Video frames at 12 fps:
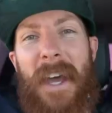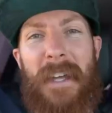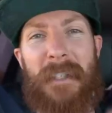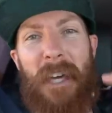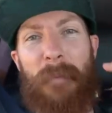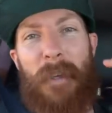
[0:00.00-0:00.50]

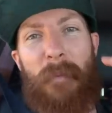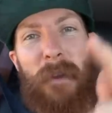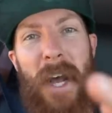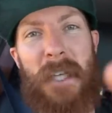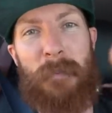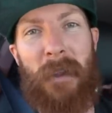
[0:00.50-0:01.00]
It's going to be a
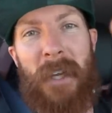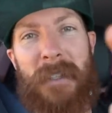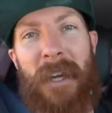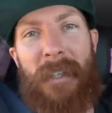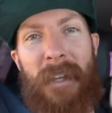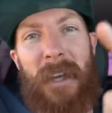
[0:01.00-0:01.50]
blast, but let's
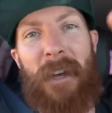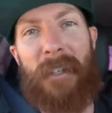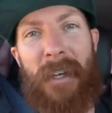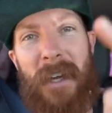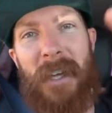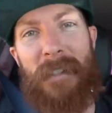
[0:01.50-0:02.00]
not delay on
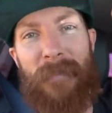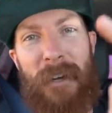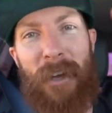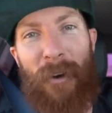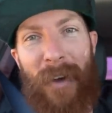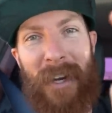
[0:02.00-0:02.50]
today's
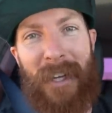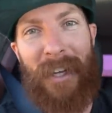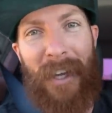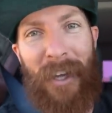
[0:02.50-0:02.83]
video any